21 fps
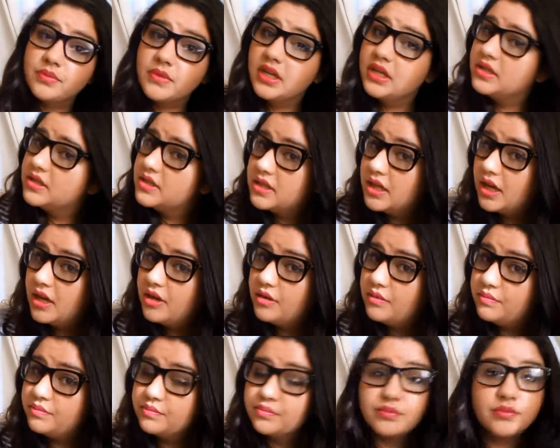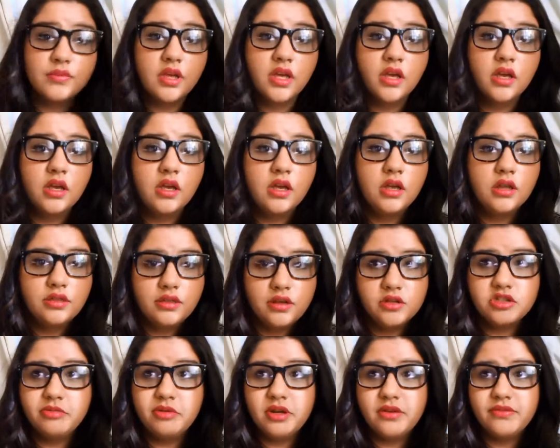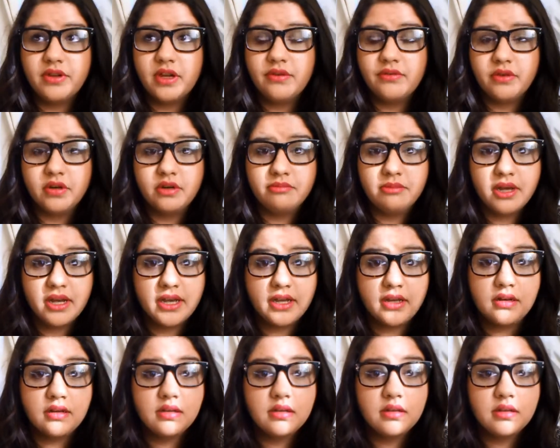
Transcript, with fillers: So those have been a favorite of mine,